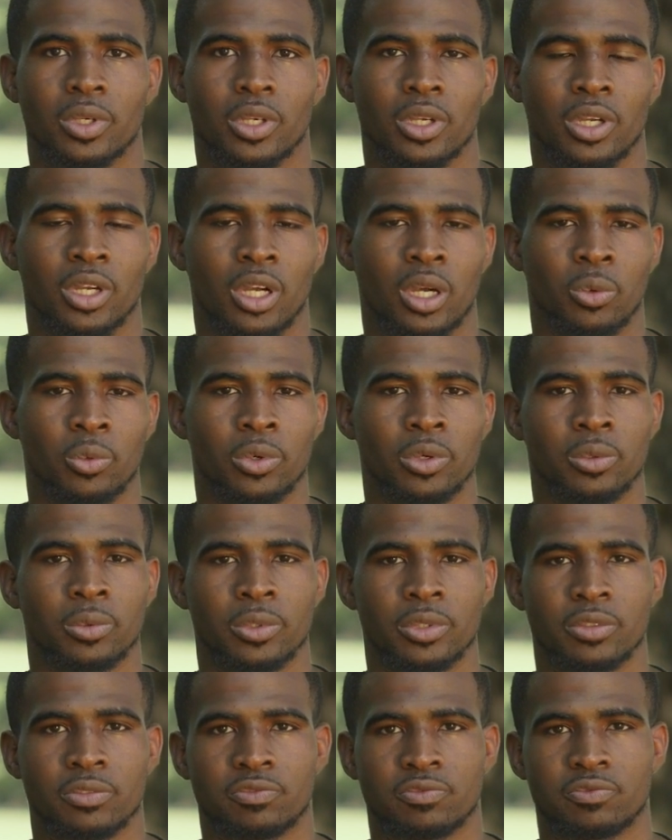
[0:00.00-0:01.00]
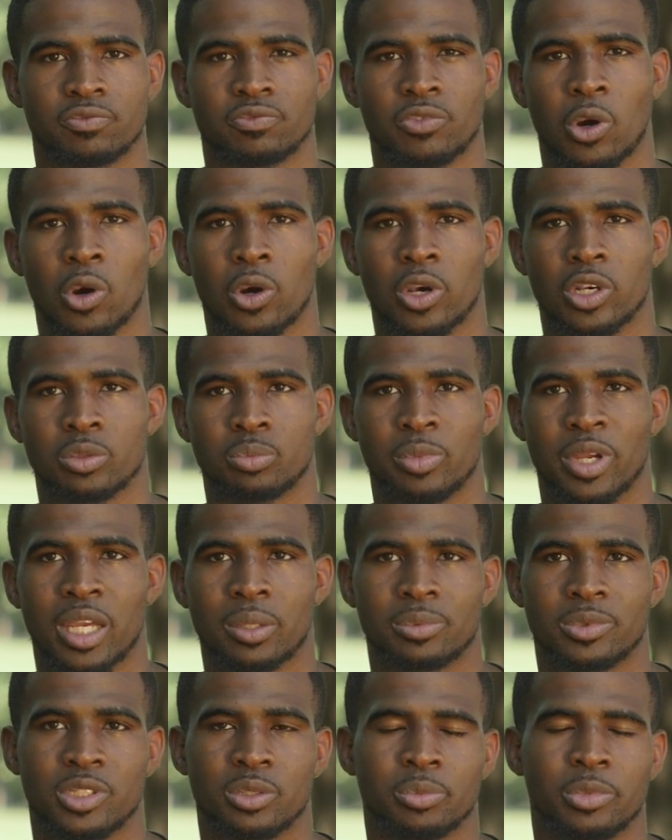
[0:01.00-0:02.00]
We're with Forest
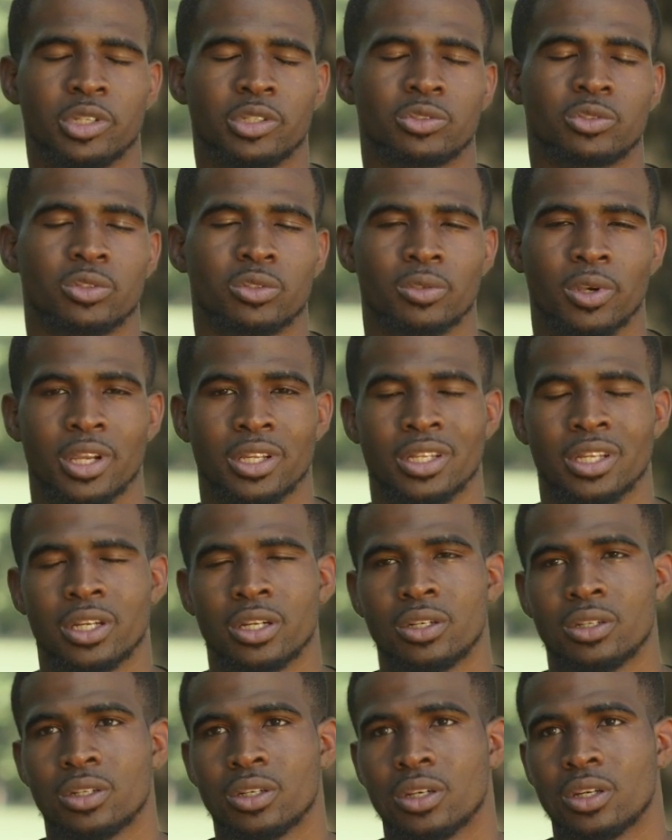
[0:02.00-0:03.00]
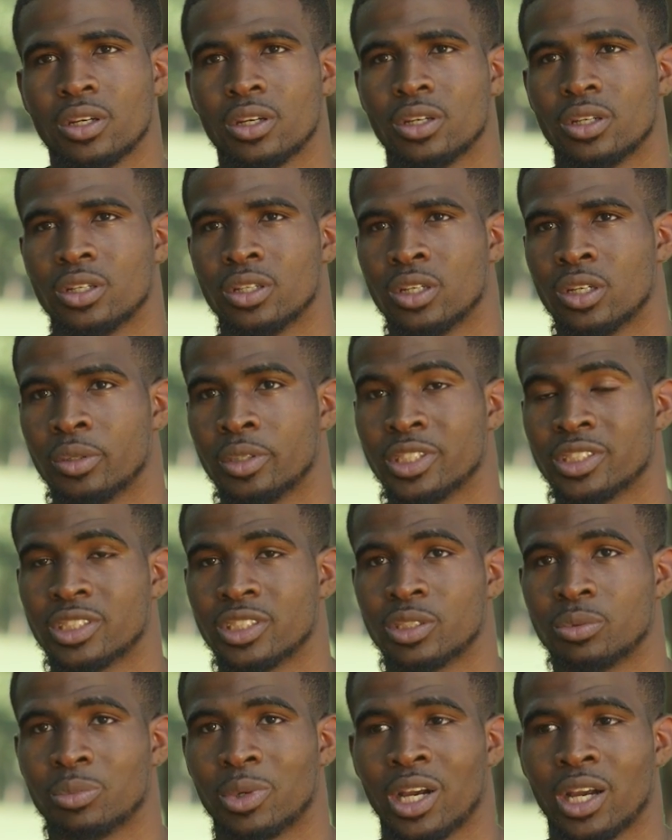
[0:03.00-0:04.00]
Baptist Ministry right now. This
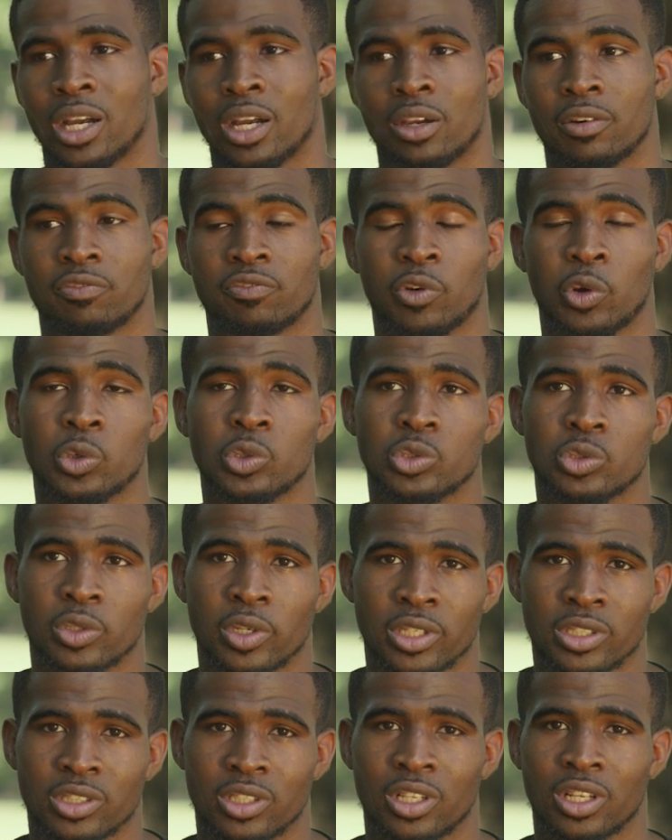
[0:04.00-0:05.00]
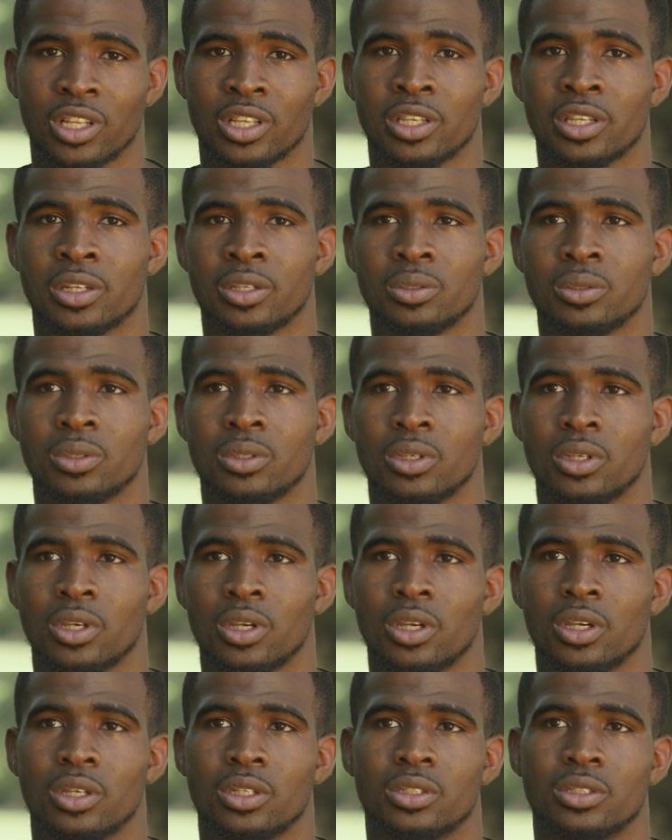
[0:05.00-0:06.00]
is my first year as a Kaleo.
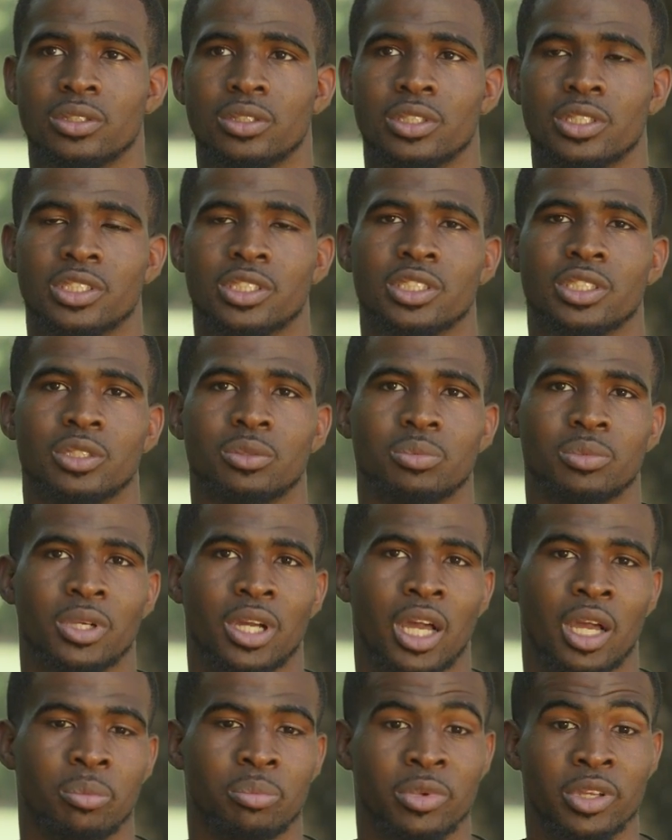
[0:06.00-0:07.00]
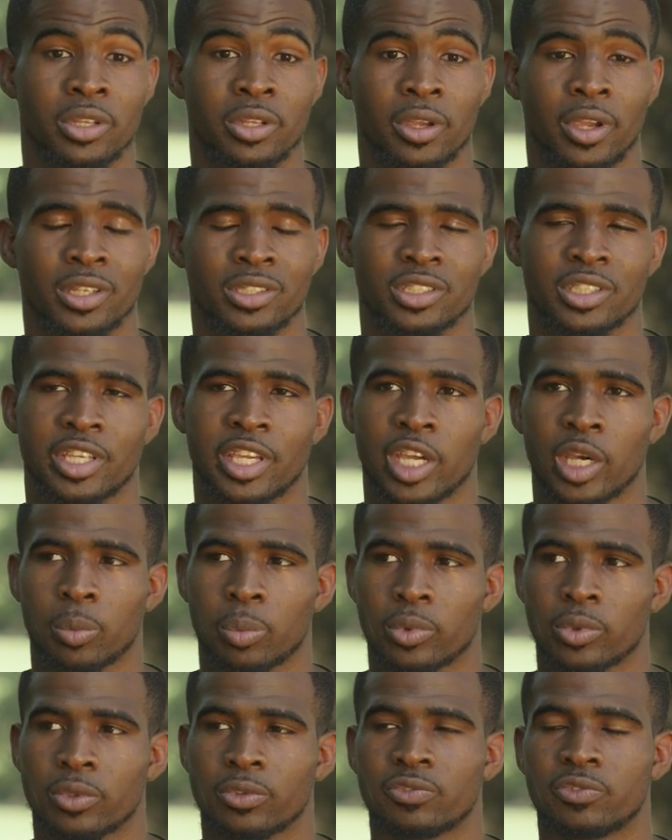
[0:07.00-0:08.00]
I've been here as a
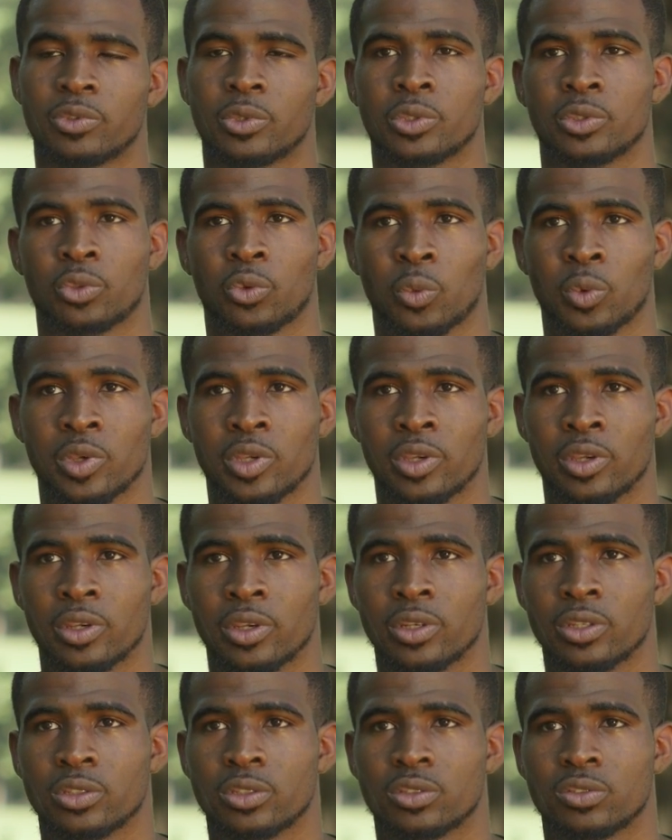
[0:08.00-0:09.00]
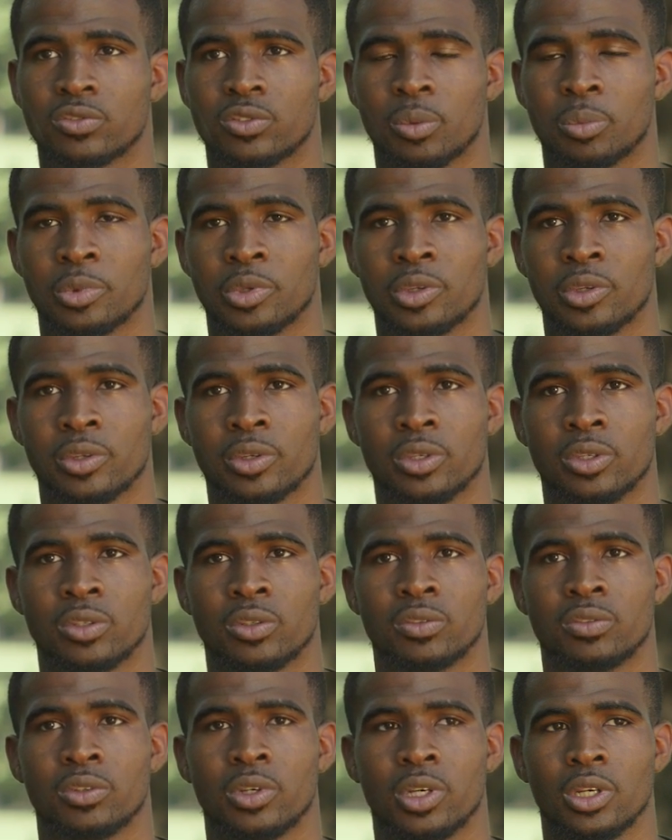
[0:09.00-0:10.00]
camper for 3 years, from the year
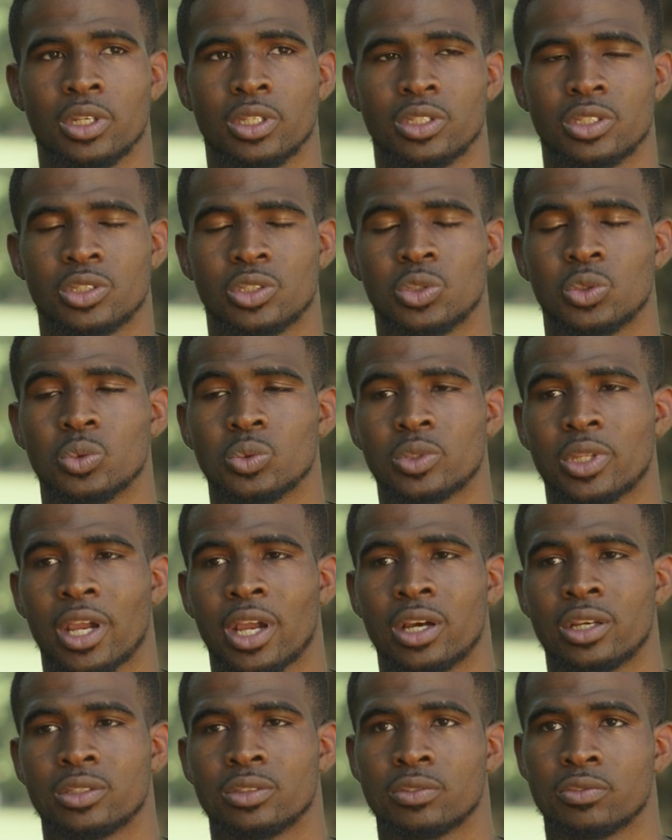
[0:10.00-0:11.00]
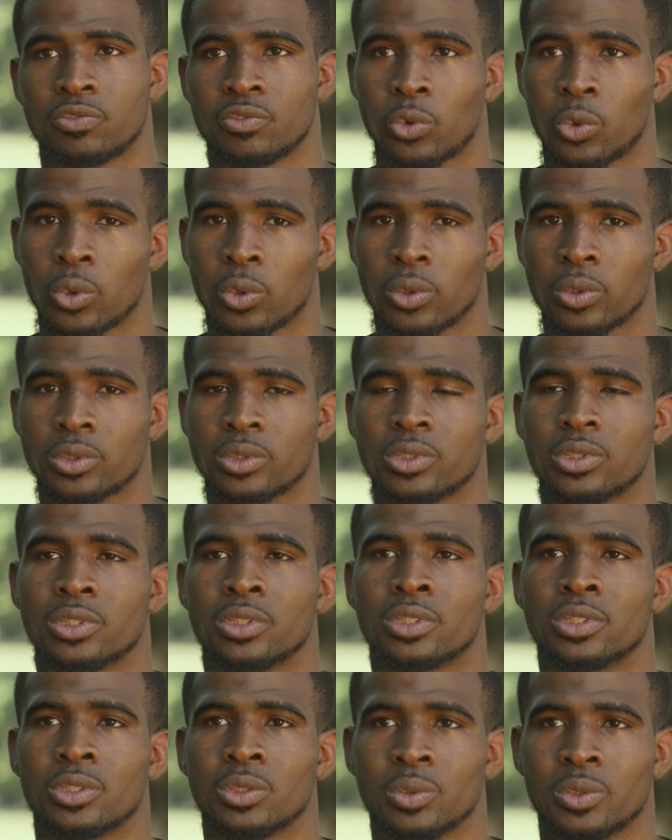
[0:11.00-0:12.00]
of 2004
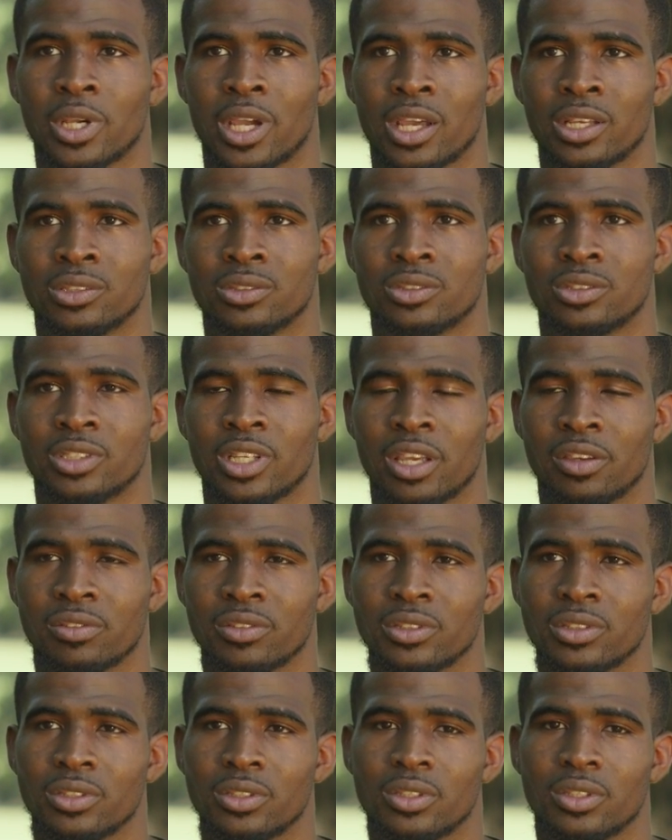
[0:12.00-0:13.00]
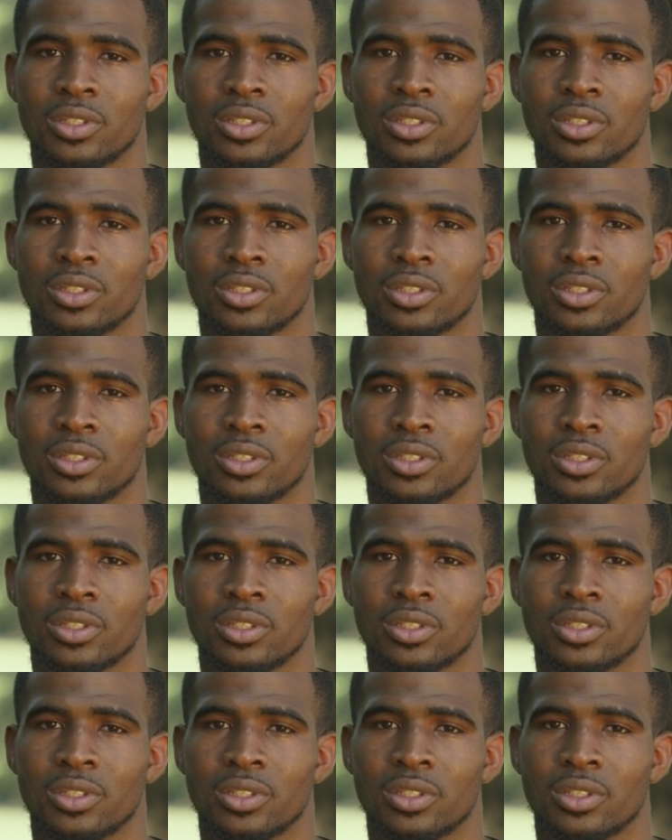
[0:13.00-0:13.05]
to 2007.